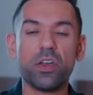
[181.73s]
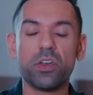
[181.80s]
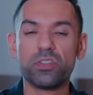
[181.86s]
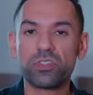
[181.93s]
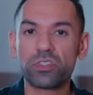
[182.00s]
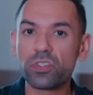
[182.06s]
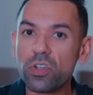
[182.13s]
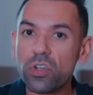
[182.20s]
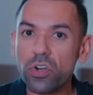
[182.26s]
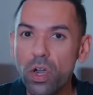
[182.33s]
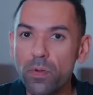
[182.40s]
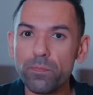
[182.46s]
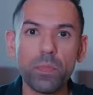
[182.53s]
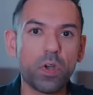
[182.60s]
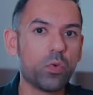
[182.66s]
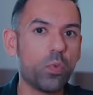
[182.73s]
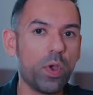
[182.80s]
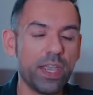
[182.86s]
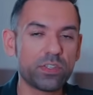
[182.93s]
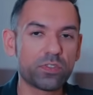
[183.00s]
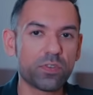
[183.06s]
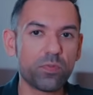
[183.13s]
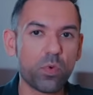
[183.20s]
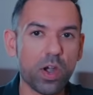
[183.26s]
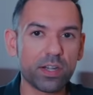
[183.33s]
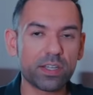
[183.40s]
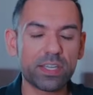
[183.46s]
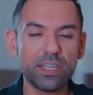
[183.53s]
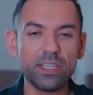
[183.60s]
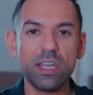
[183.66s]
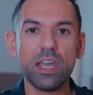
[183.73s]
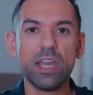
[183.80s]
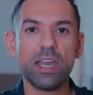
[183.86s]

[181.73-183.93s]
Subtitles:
Scrum ways of working,